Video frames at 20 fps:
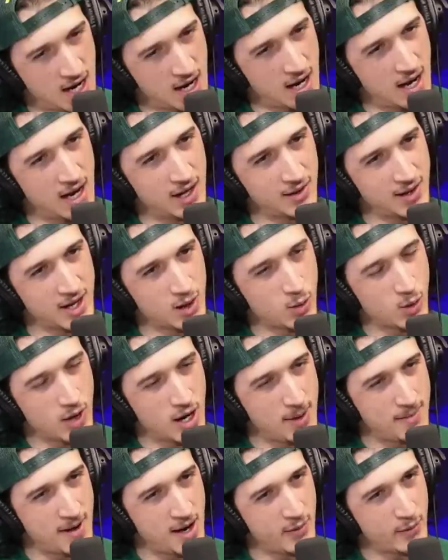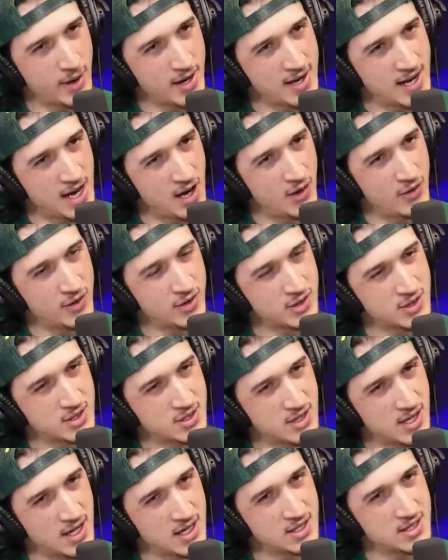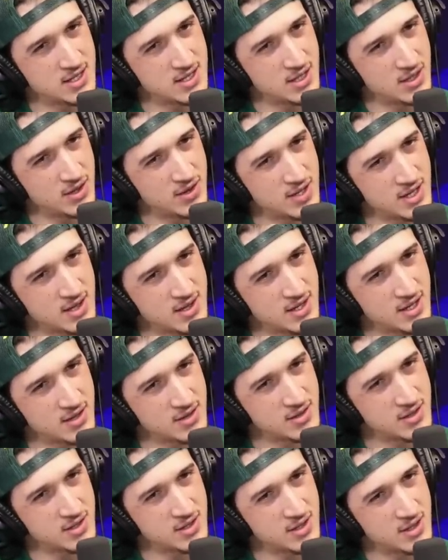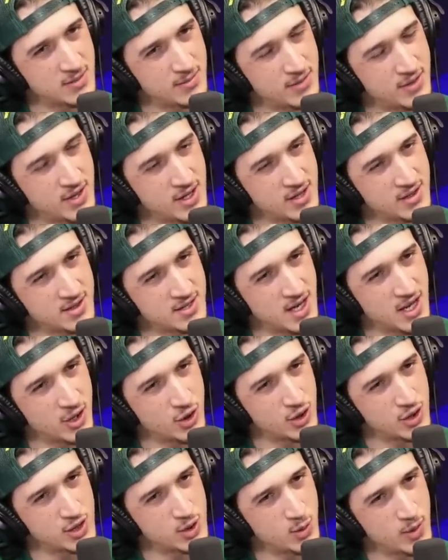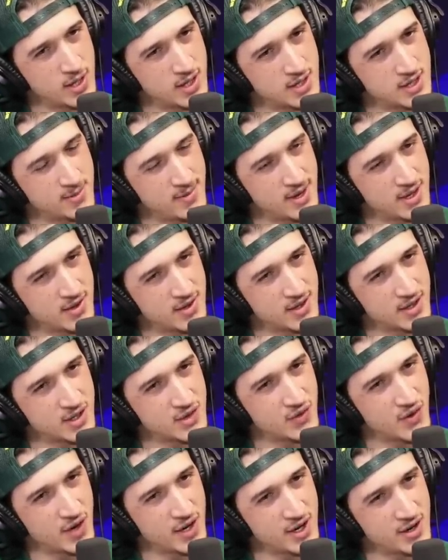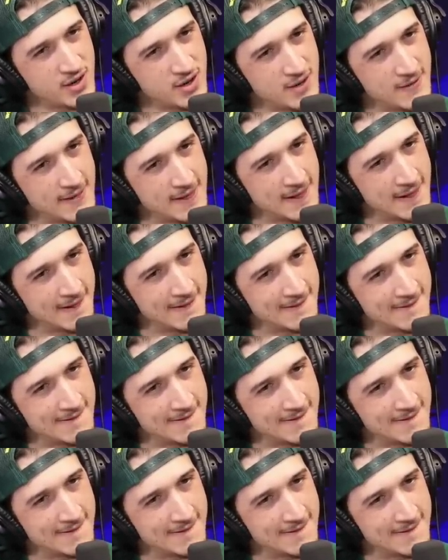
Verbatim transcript: I, I like where I'm at right now. There's I still think there's some things I could tweak to make things funnier. A